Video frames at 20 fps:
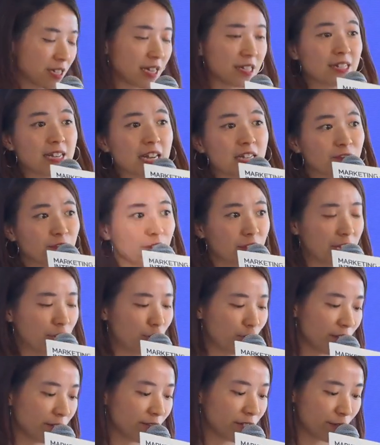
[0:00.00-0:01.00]
successfully
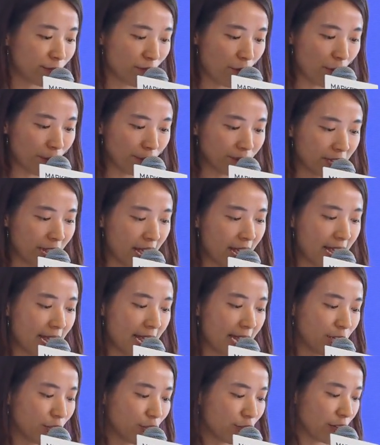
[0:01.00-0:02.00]
transformed
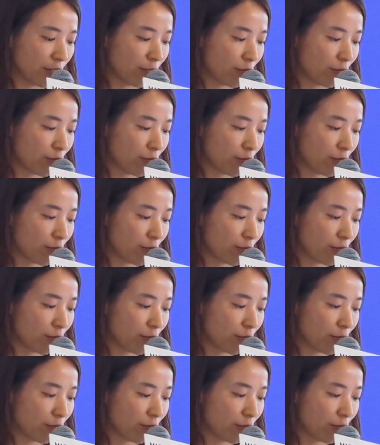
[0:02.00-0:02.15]
into